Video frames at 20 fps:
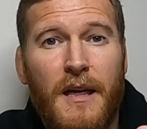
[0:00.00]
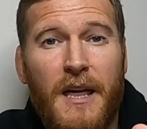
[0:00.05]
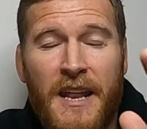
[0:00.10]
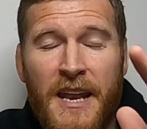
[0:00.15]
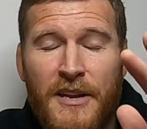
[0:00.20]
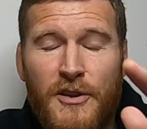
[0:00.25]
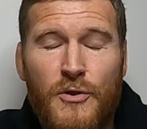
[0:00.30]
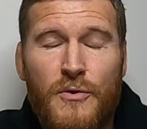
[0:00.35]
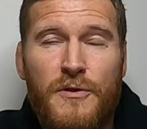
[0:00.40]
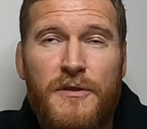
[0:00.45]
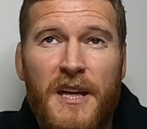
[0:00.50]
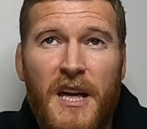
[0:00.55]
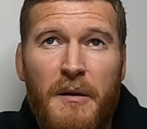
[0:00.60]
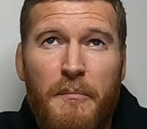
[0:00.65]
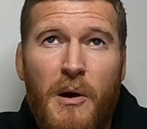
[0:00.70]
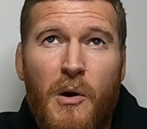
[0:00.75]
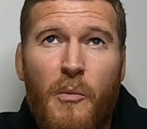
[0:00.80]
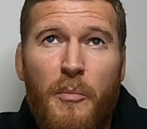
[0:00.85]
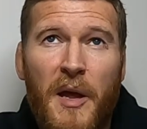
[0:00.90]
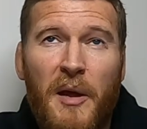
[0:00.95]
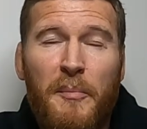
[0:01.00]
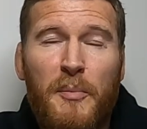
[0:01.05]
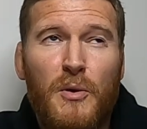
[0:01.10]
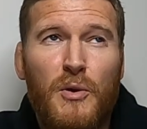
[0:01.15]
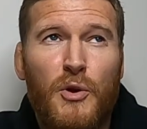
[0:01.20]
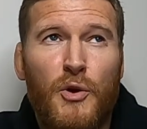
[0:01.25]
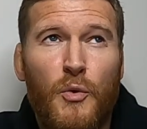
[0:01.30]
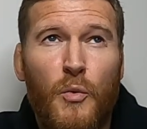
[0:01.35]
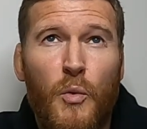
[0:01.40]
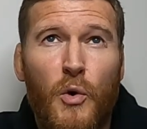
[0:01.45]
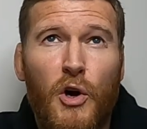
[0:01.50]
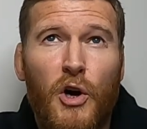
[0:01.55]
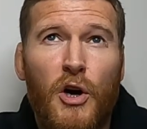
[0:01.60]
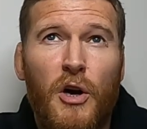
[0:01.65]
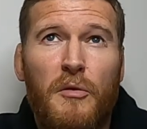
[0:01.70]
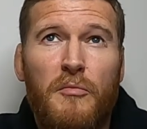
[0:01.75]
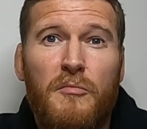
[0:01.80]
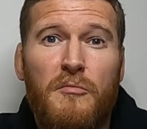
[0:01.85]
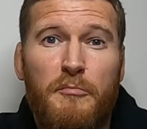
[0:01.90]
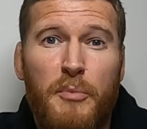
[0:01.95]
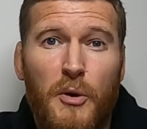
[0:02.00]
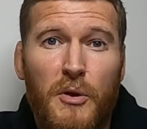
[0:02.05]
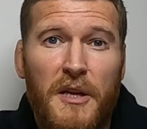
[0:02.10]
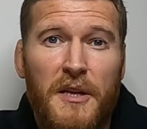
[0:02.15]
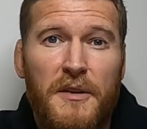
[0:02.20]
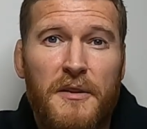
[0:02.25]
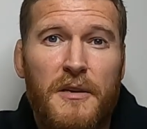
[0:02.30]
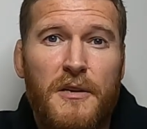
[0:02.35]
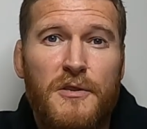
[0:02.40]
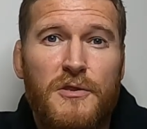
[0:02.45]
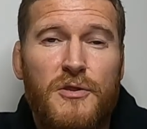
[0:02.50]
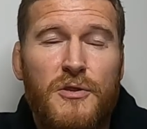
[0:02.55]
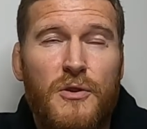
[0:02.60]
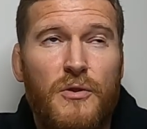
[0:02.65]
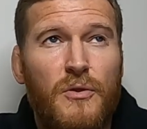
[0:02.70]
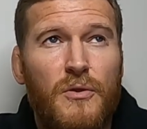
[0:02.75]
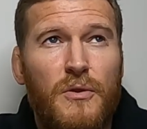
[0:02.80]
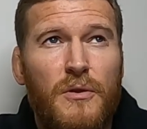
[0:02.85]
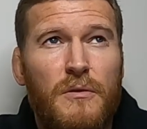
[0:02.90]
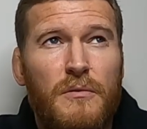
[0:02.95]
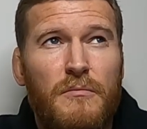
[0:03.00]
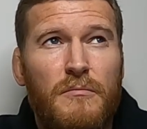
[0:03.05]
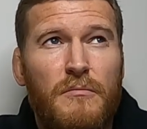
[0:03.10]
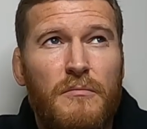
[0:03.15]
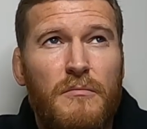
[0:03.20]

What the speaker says: and I do think about people who were bullied at school,